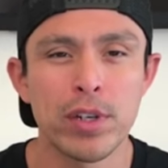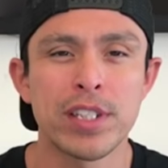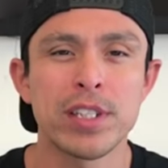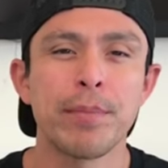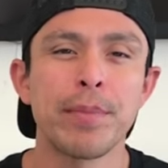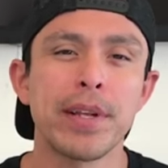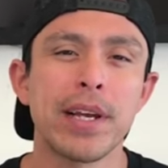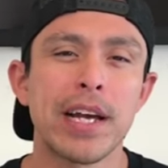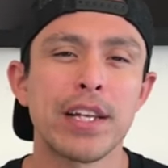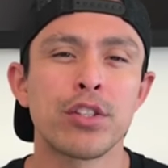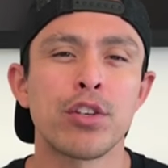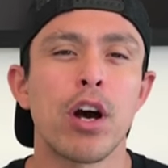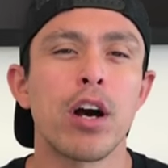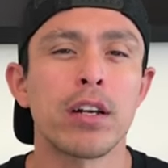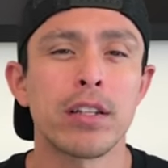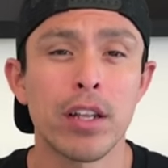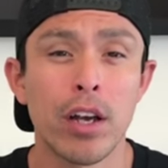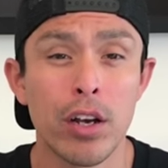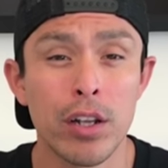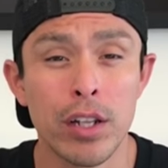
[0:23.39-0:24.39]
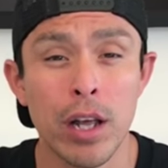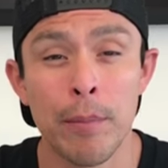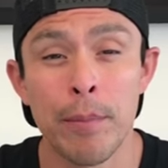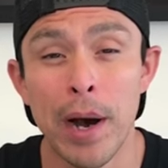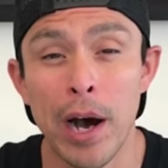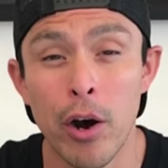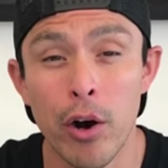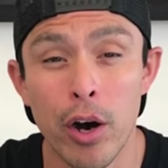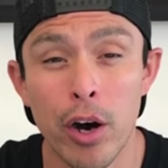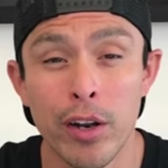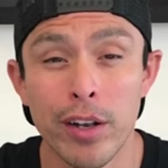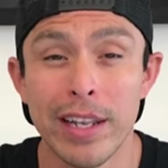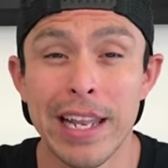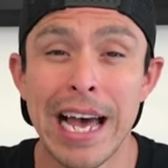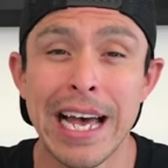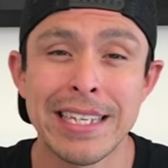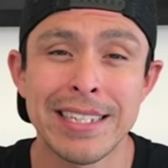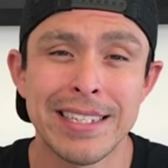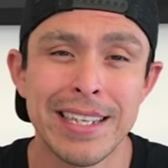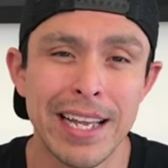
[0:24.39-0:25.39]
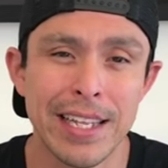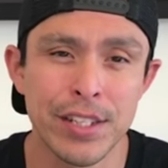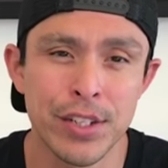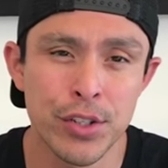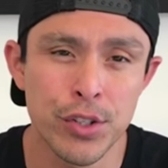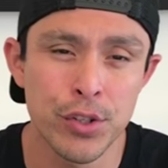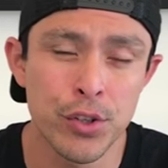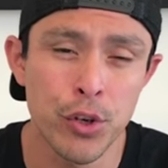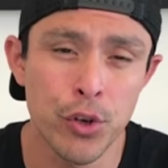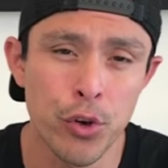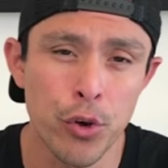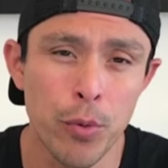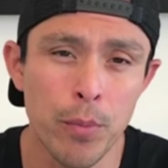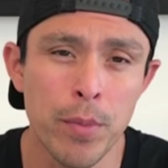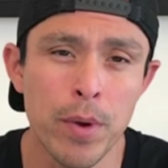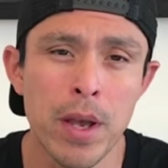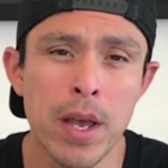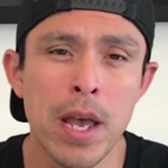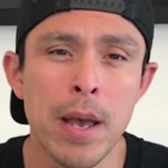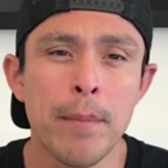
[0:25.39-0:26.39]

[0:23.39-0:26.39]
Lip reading: It's something I talked about on last night's Zoom.